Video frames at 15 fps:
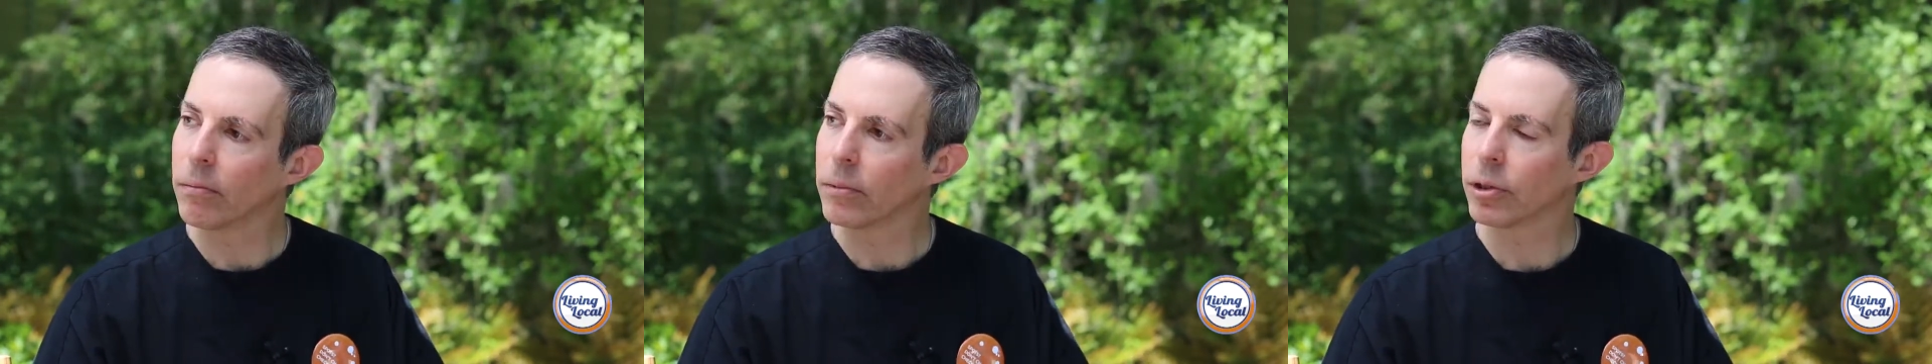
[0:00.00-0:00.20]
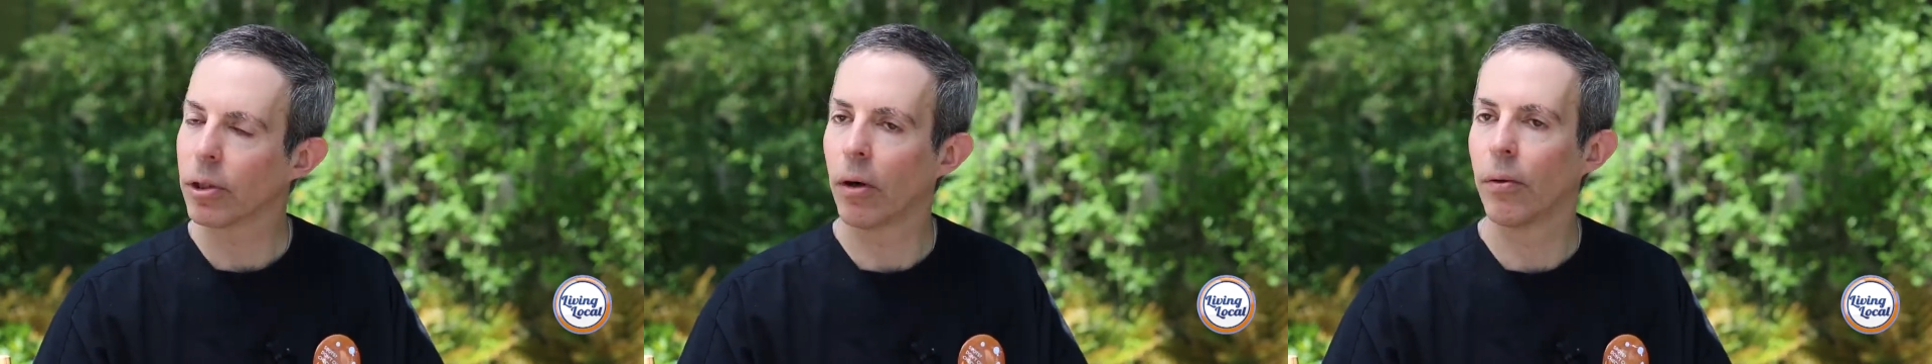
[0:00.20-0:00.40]

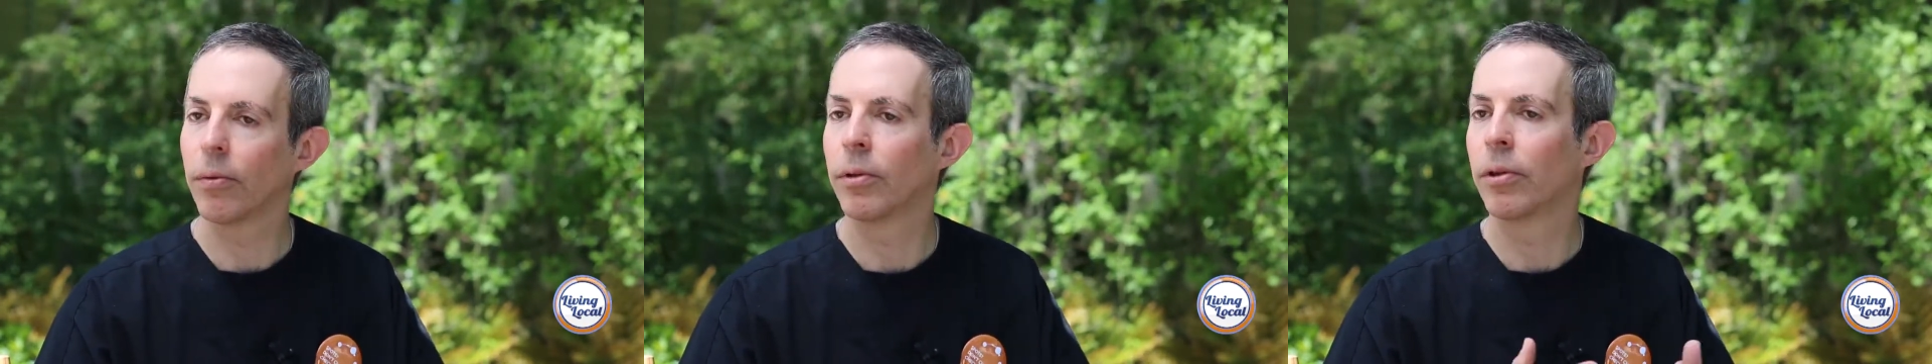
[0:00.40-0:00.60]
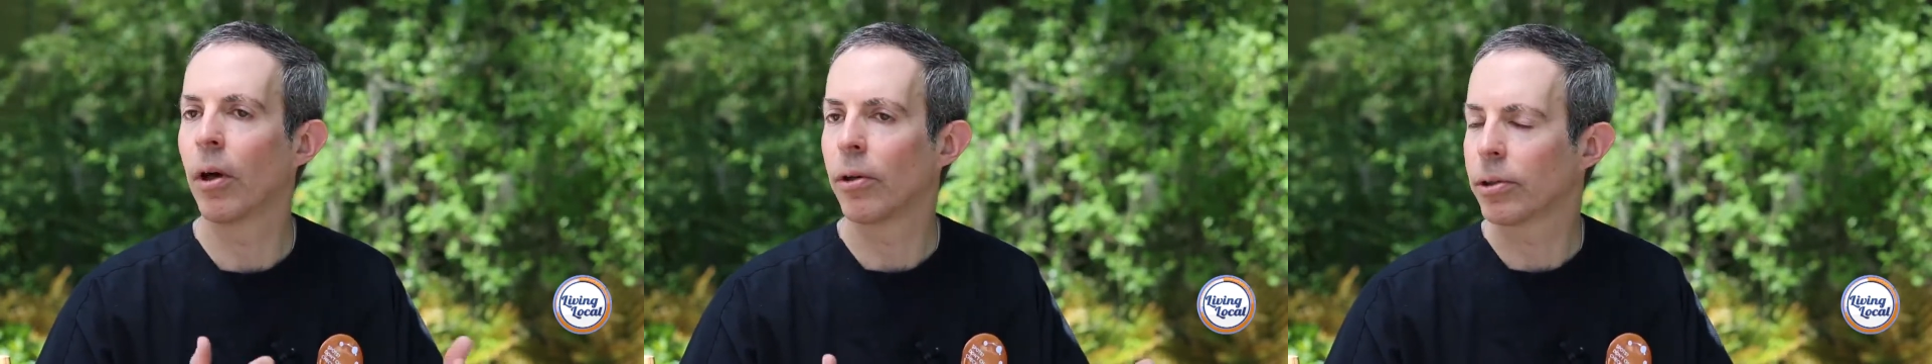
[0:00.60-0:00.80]
So
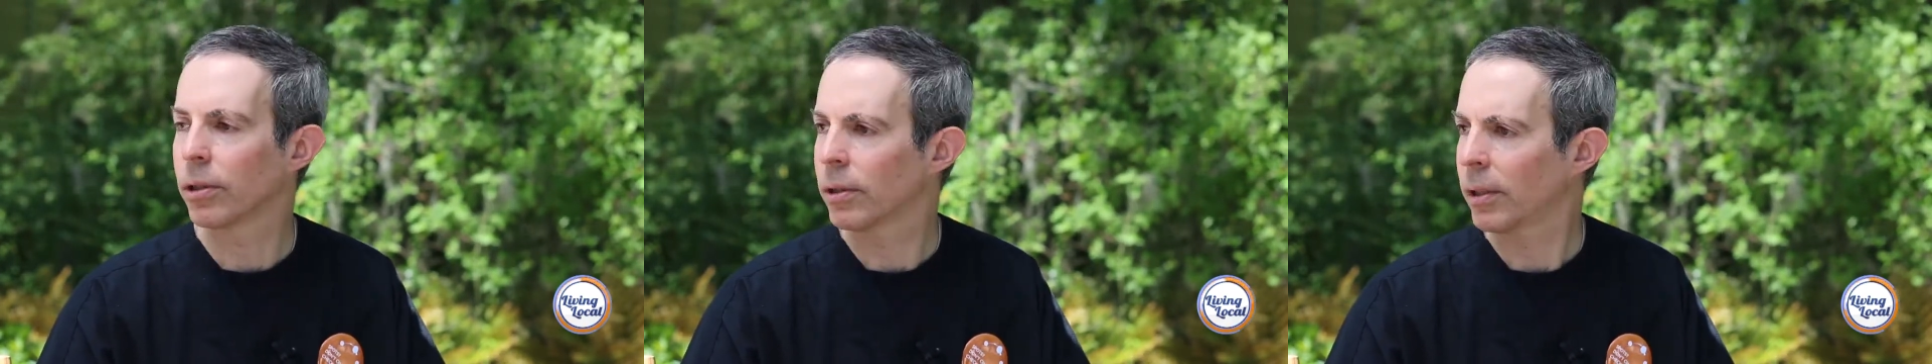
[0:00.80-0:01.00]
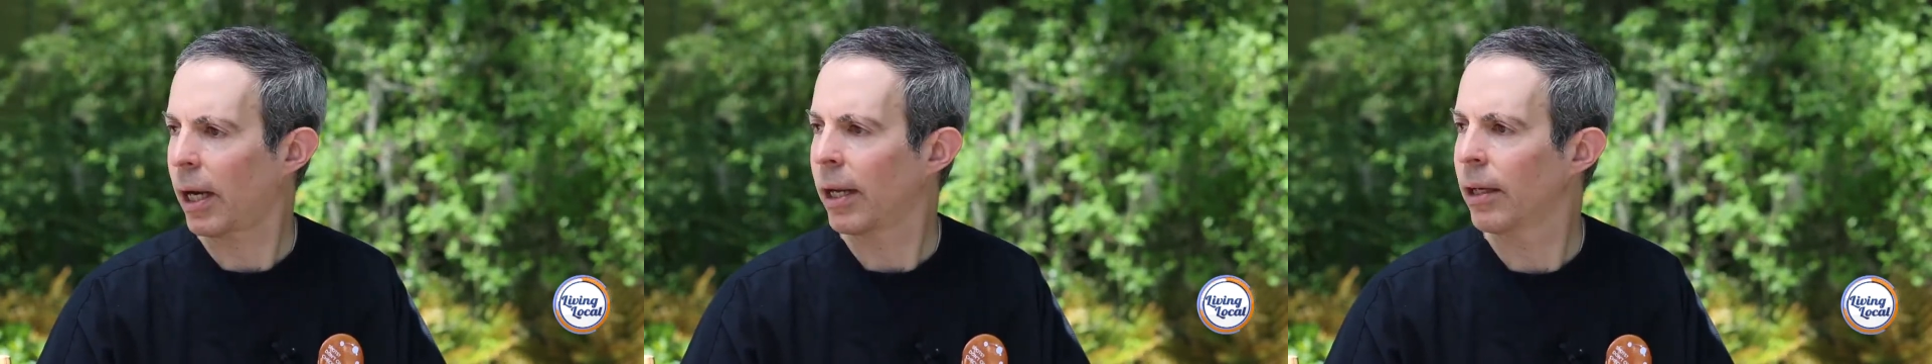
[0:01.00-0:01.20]
those are
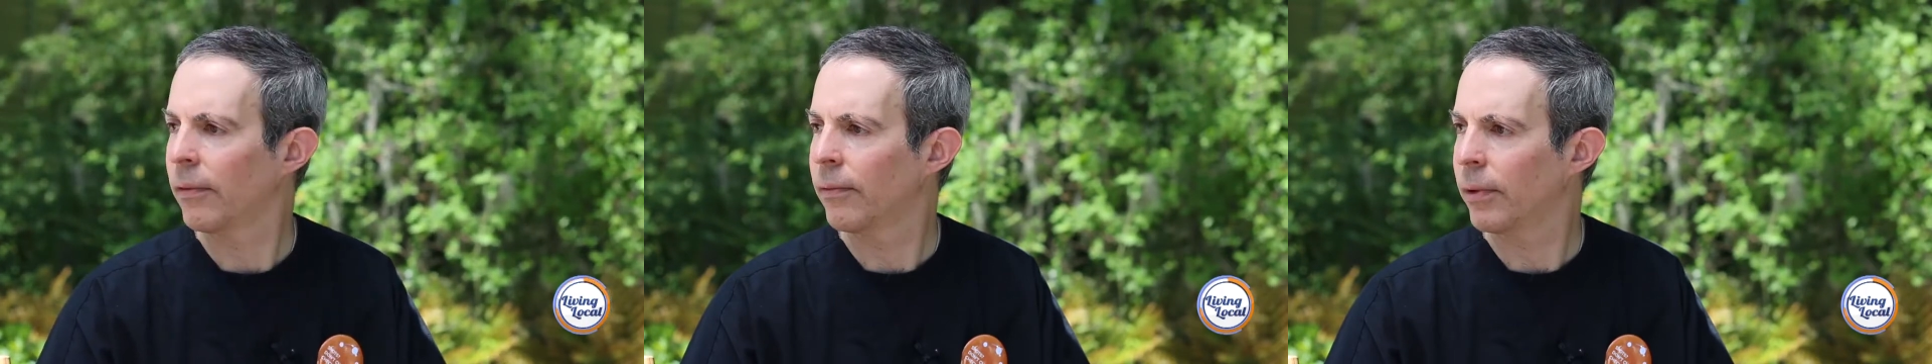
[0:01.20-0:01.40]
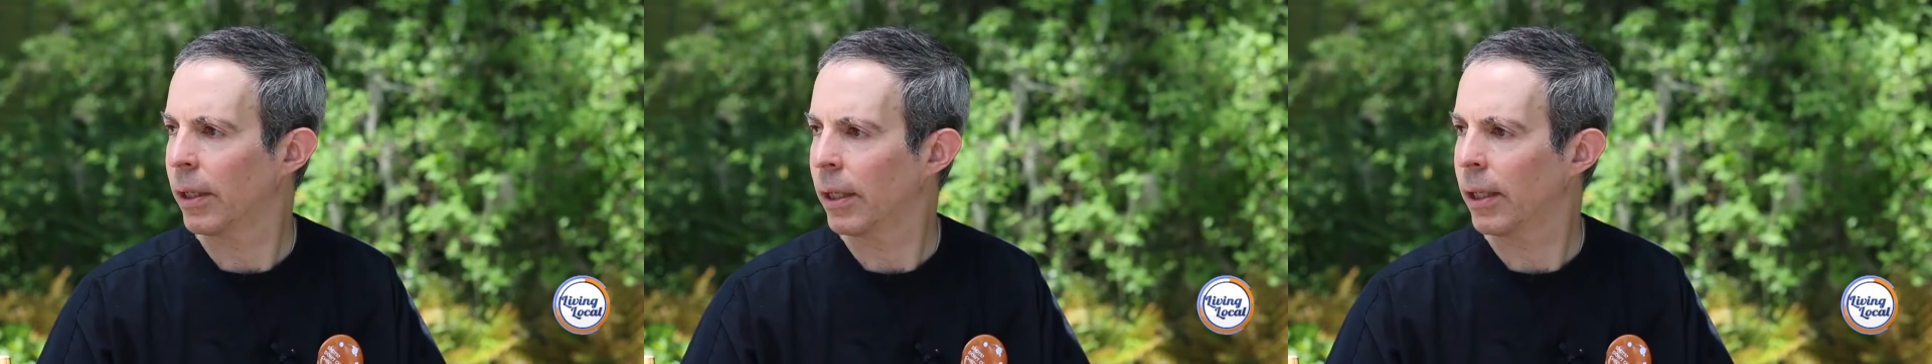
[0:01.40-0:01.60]
kind
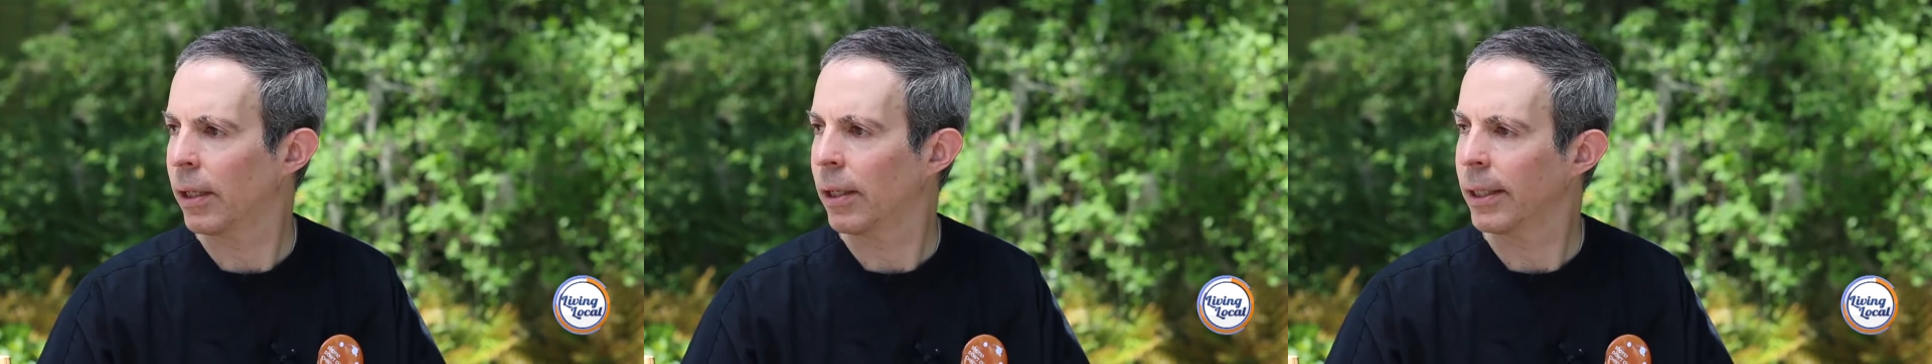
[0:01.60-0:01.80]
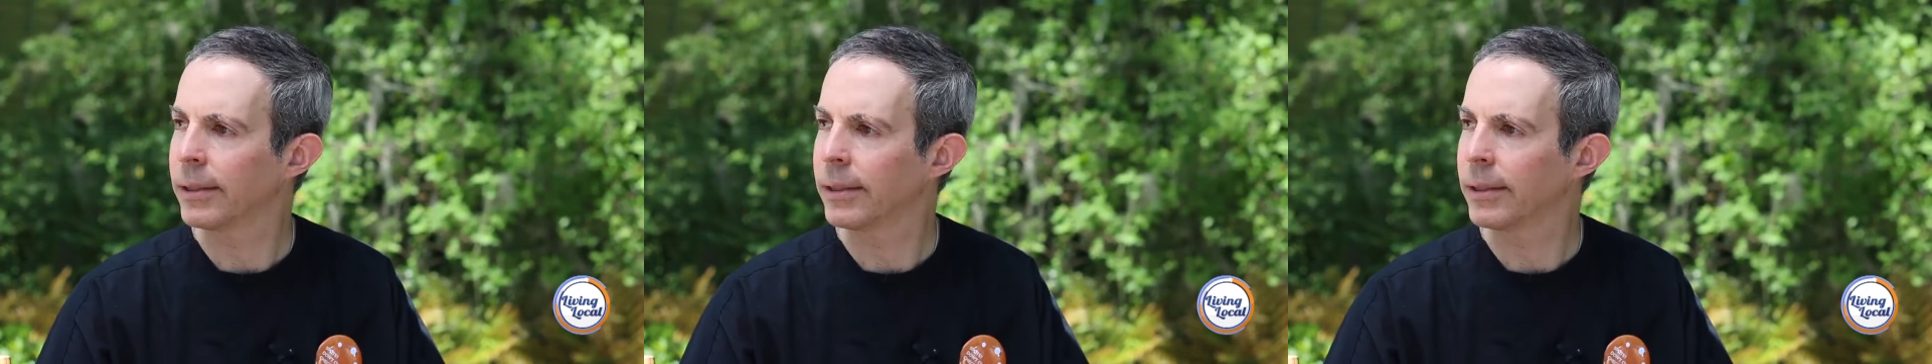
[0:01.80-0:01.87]
of